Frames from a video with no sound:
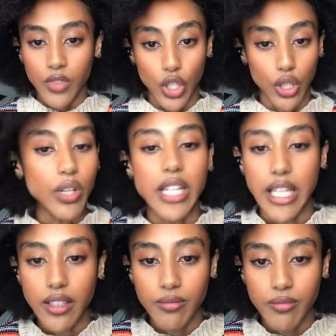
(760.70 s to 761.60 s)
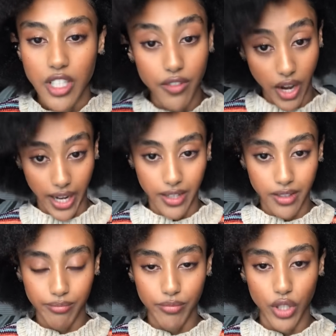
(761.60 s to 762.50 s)
unity, divine
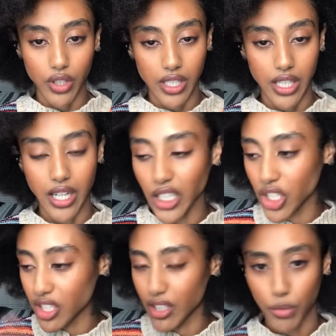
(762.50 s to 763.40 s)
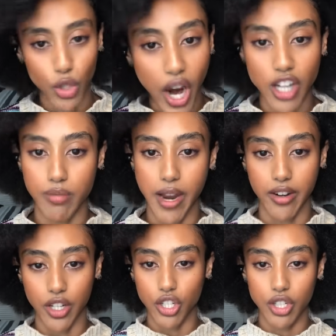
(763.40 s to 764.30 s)
unity, not just some trash
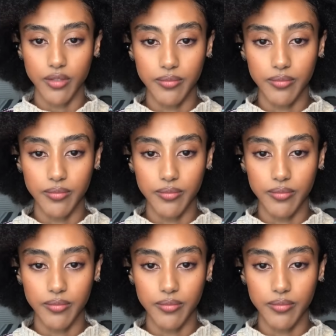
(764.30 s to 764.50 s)
marriage.